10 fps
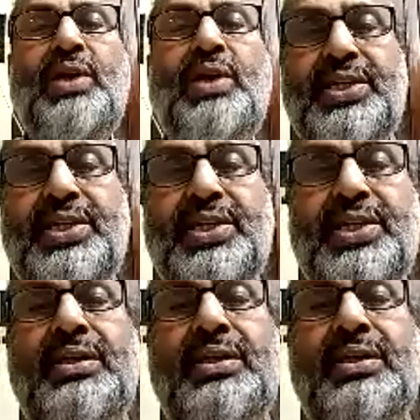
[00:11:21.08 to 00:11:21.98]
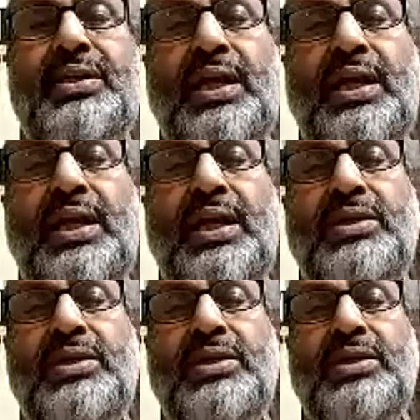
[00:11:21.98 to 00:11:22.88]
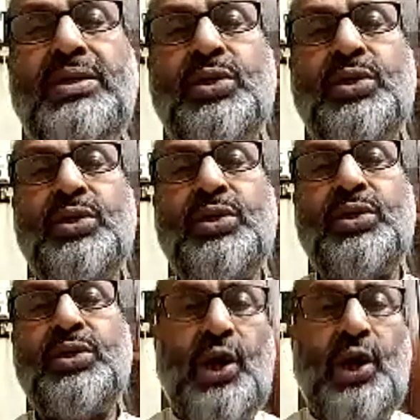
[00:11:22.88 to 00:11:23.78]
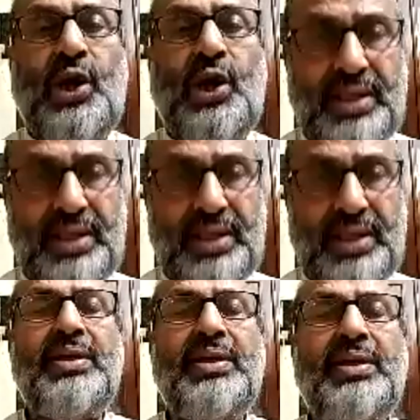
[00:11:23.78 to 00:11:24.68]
a civilization, a social order,